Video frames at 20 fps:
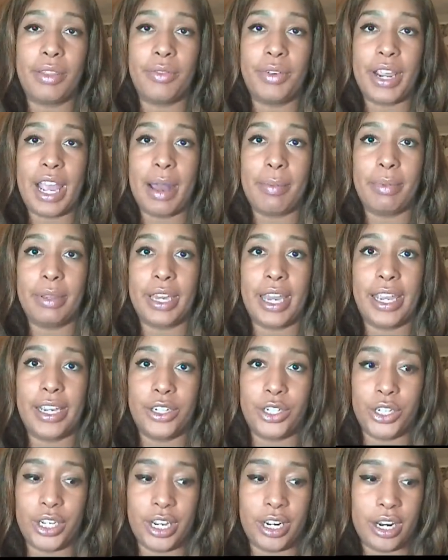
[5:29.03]

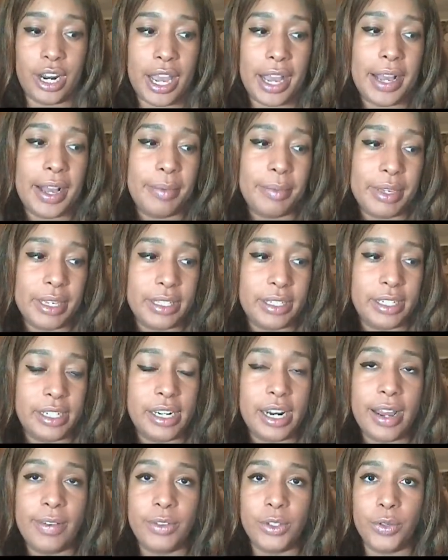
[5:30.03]
reapplication, because I
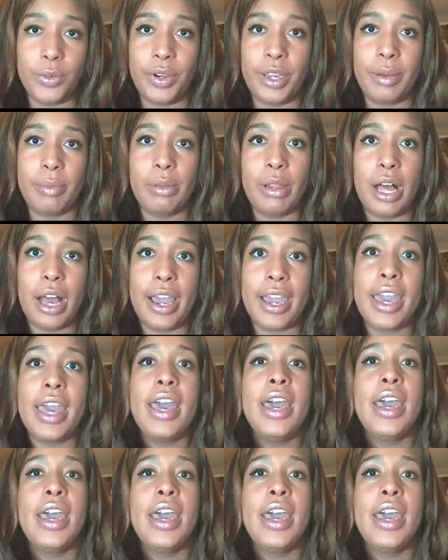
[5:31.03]
did have to reapply,